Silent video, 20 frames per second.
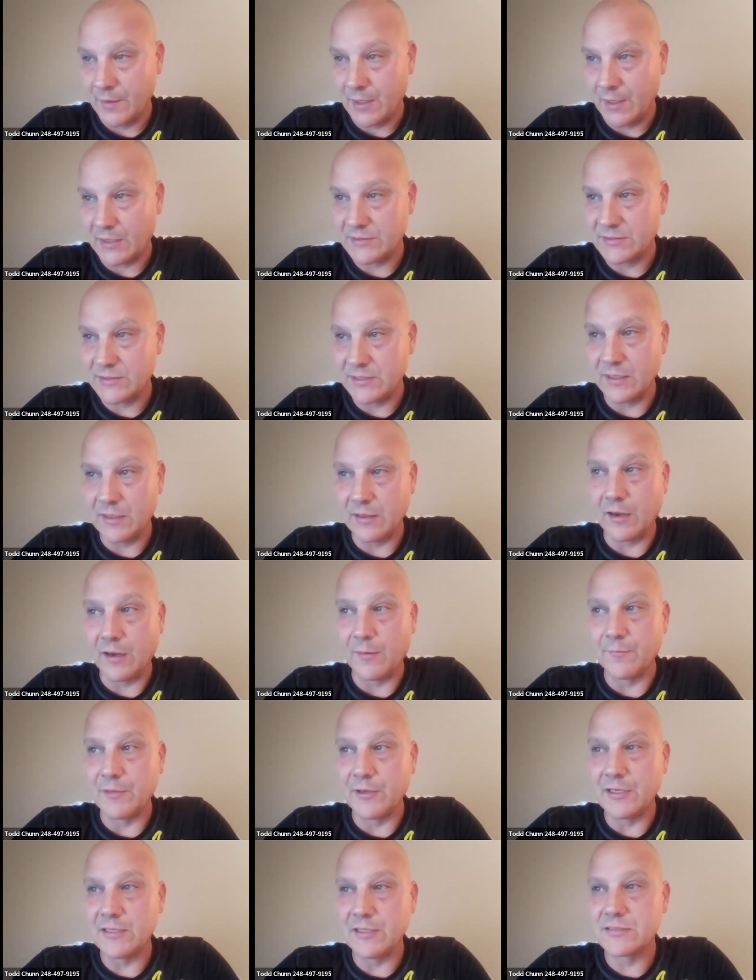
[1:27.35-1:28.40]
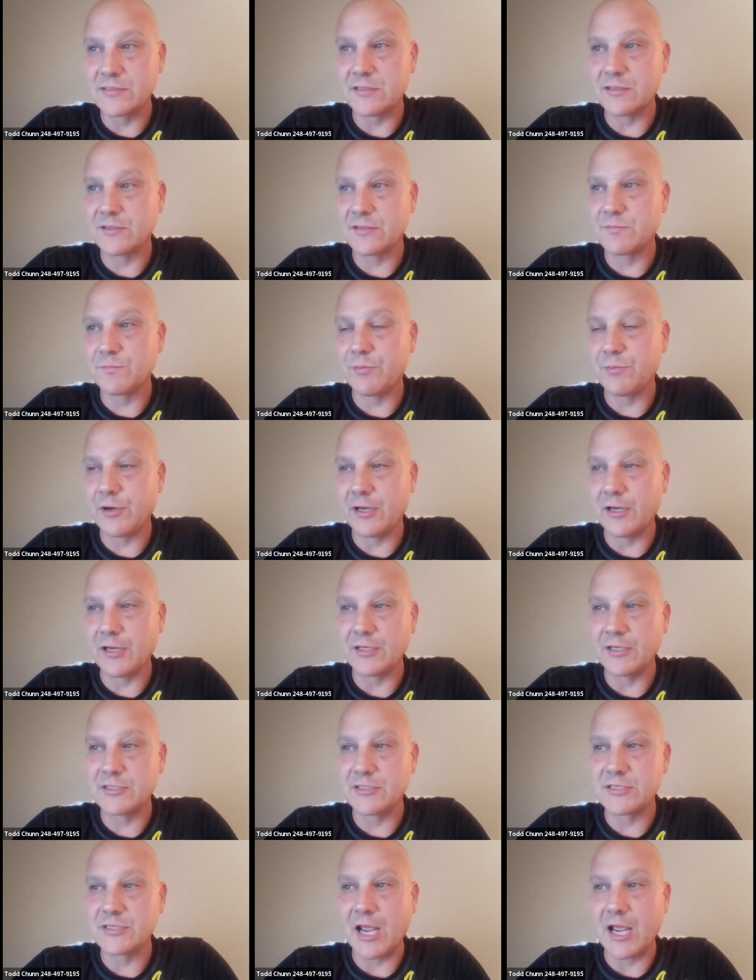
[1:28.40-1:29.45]
I see um, Lisa put in the
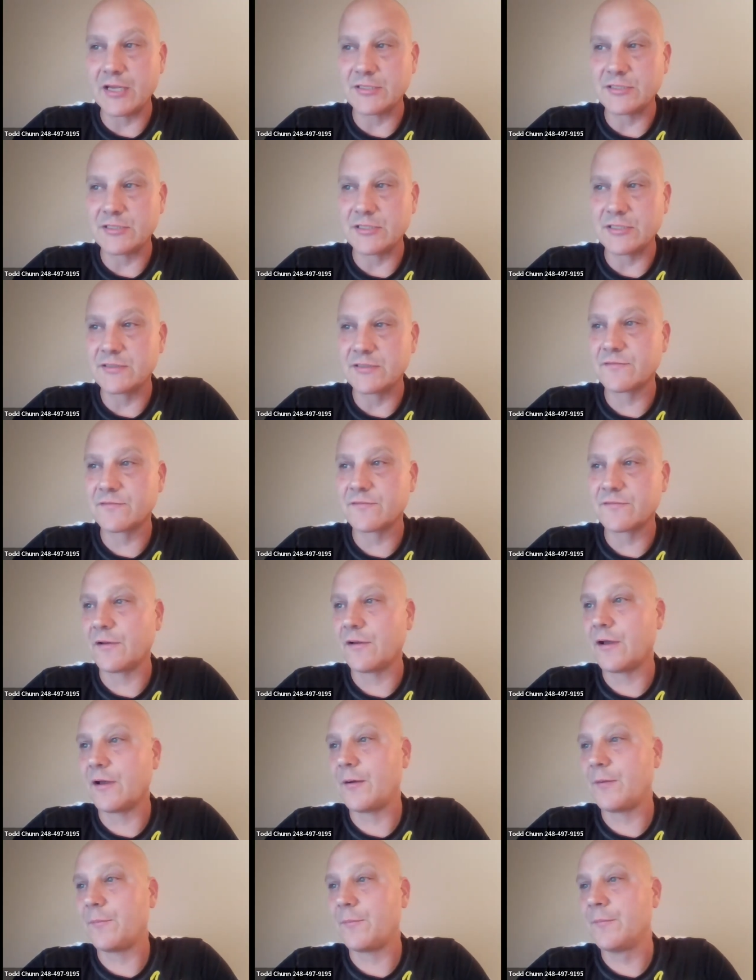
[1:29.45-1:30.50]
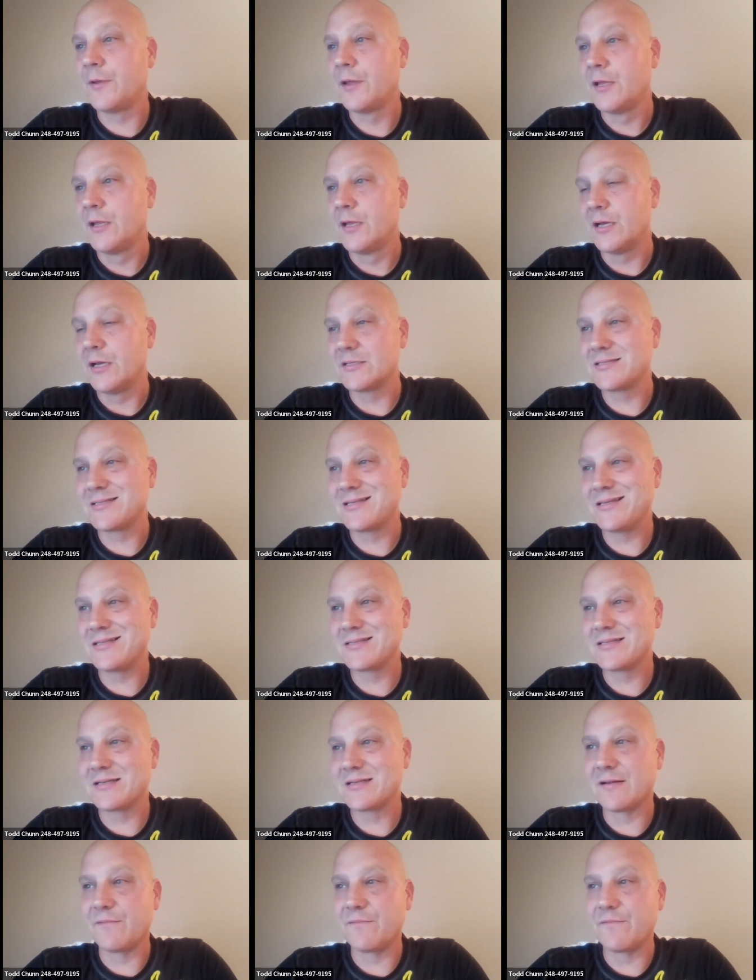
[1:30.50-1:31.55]
chat, she's um, a
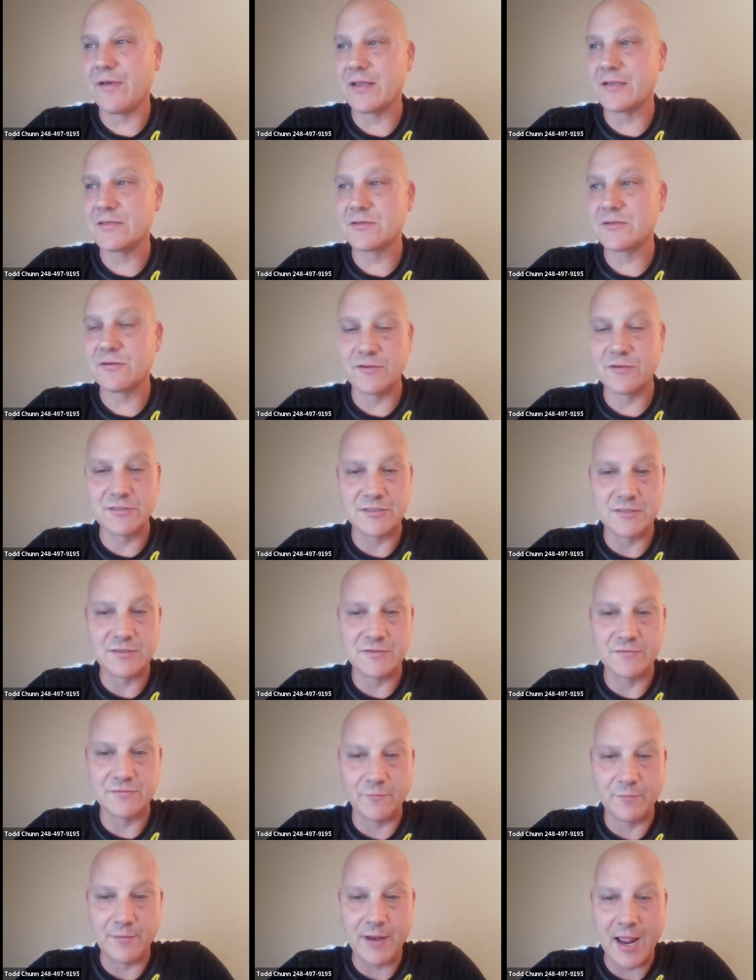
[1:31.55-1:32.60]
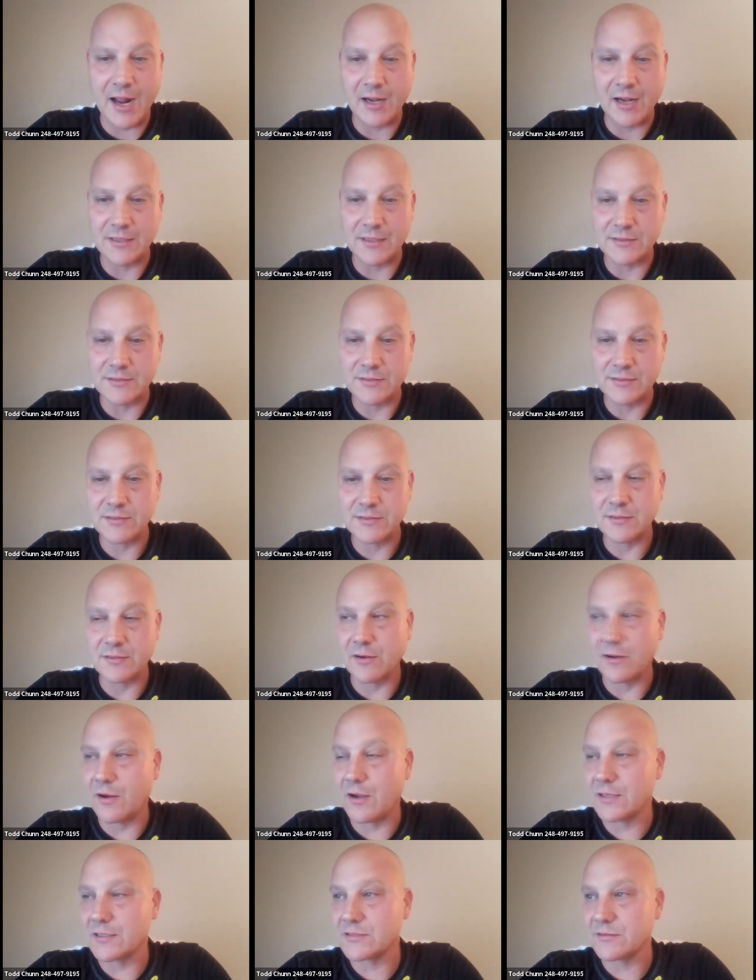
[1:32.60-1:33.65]
seasoned investor, and she's from Dallas.
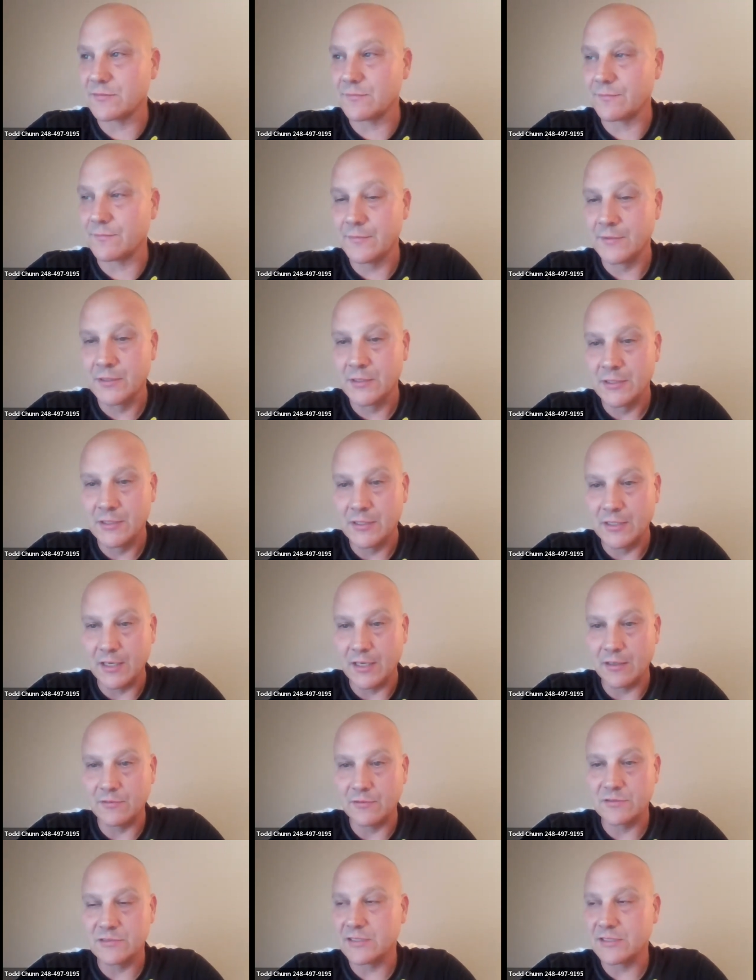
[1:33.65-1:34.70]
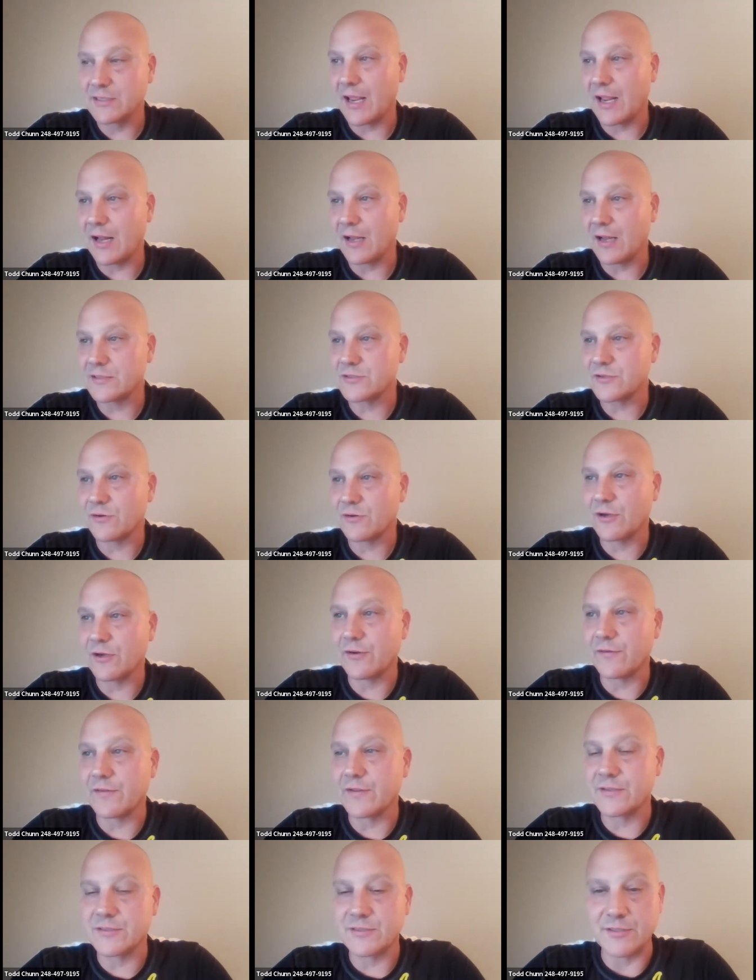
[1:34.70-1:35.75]
Awesome. I was in Dallas earlier
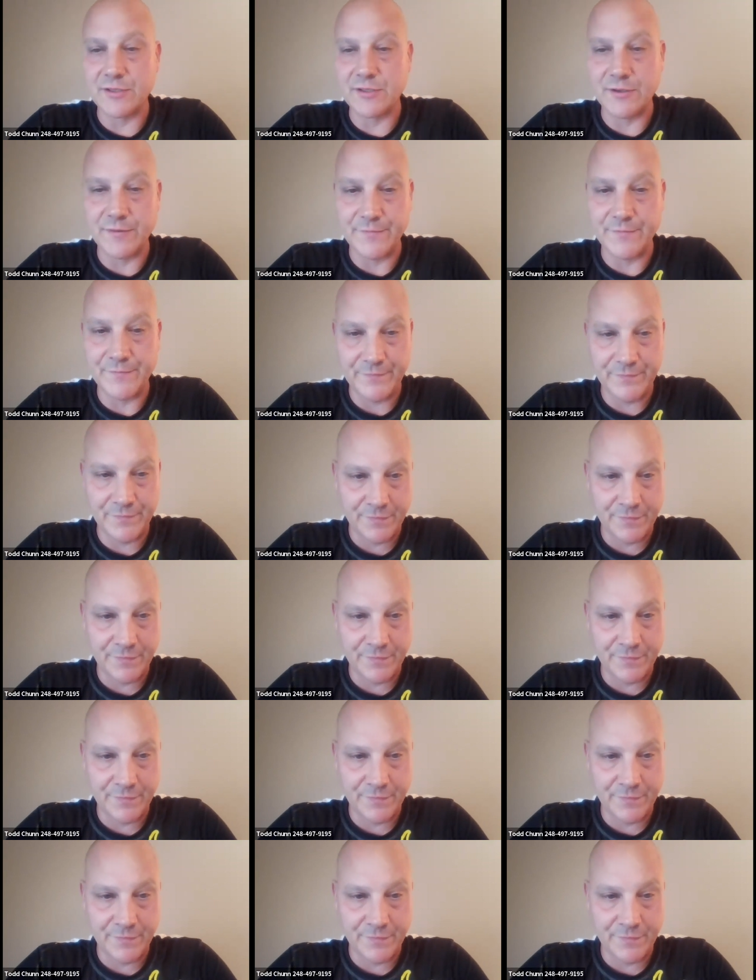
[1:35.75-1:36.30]
this year.